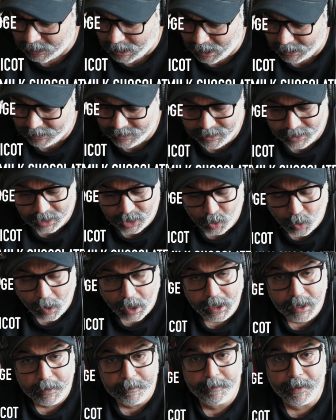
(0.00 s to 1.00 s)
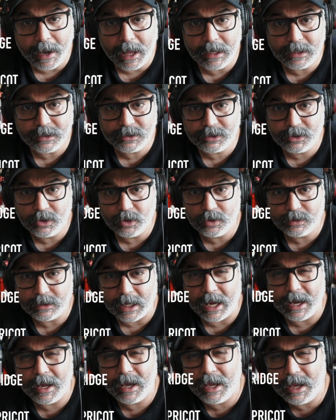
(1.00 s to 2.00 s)
I think quite a balanced nose,
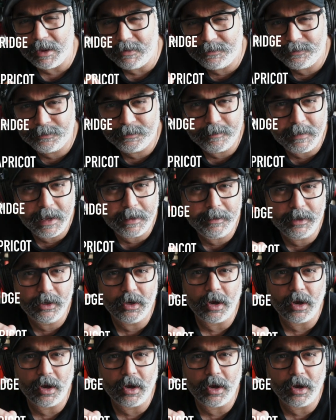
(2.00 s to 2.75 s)
uh, if maybe